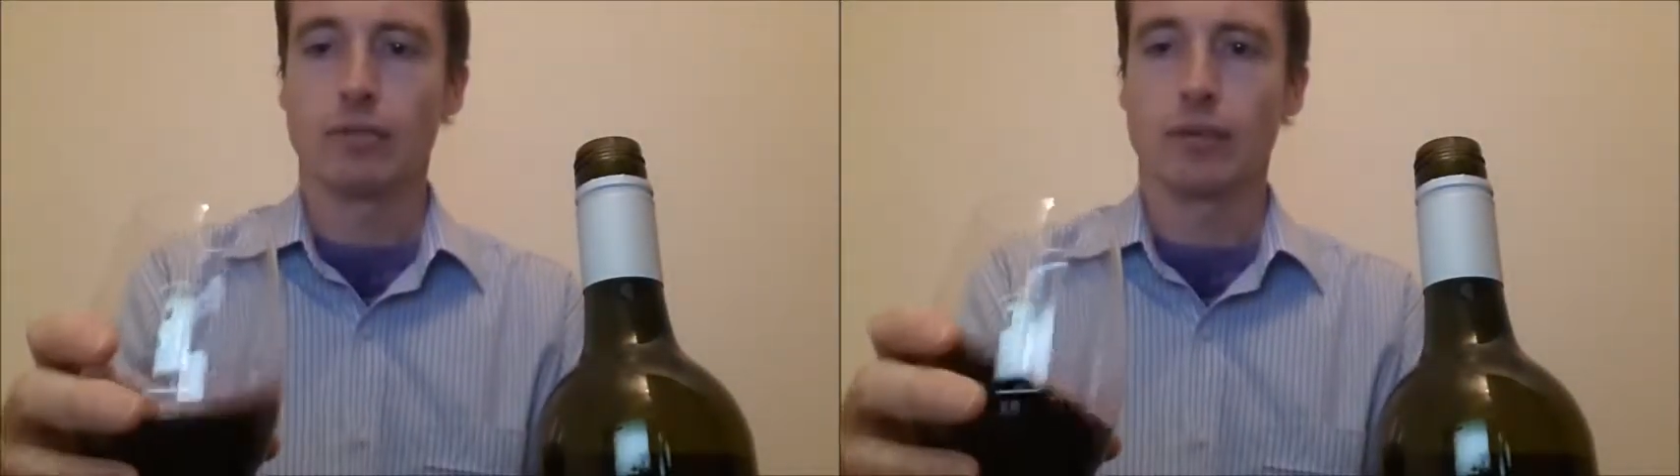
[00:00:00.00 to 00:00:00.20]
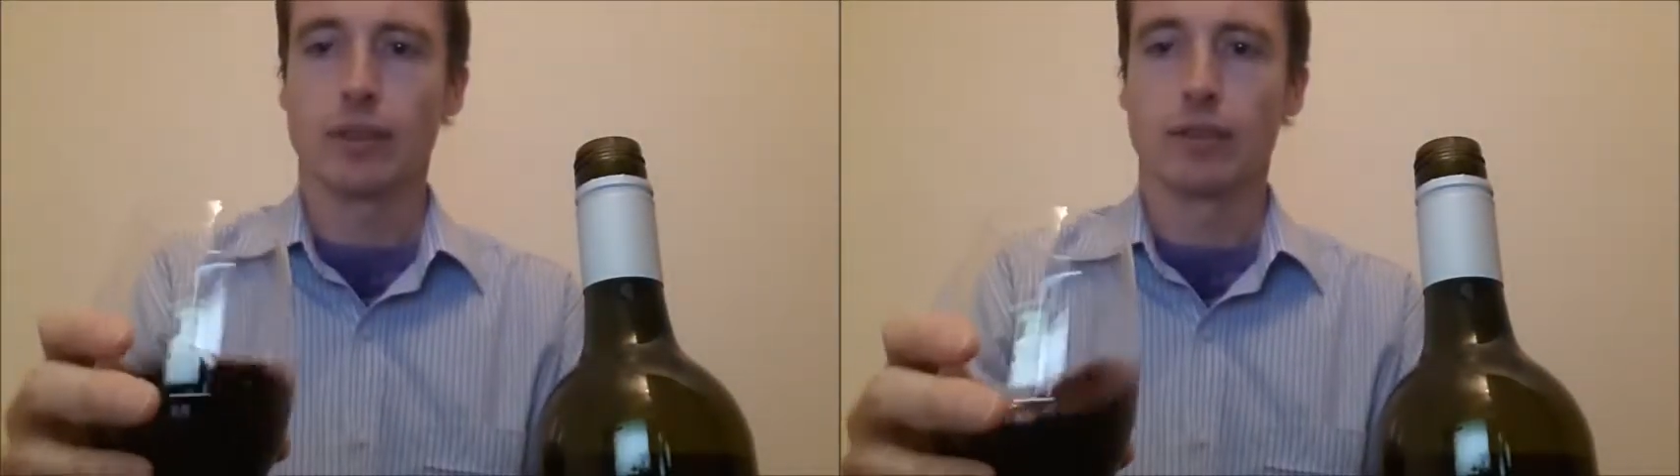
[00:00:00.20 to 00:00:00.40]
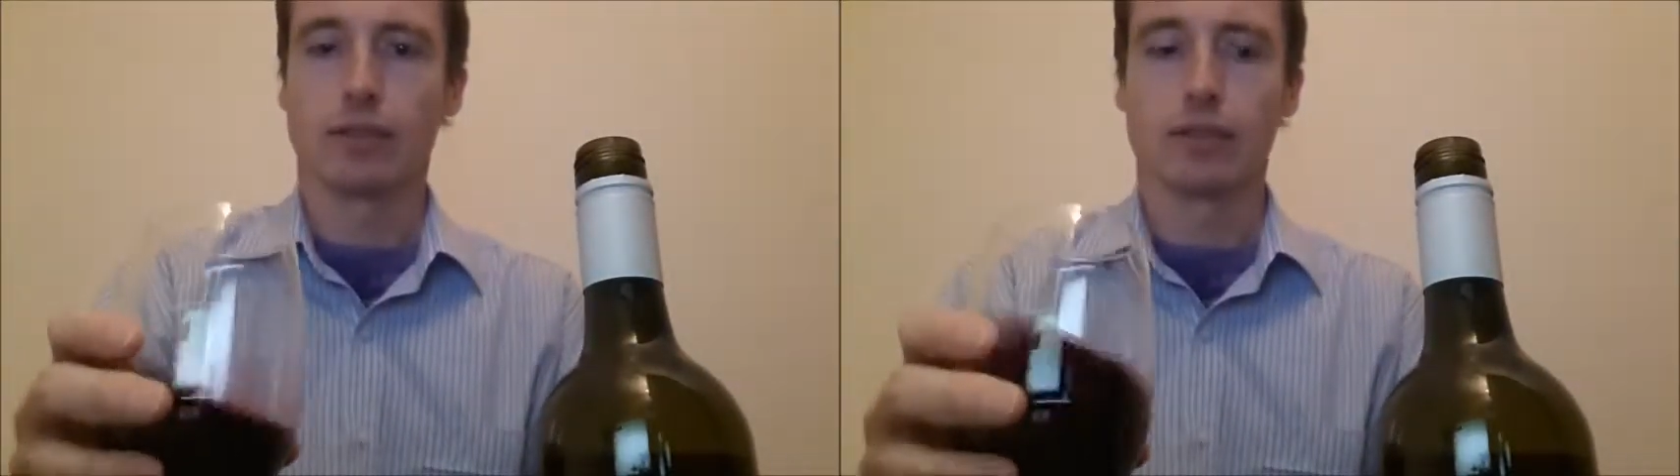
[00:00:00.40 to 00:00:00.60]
but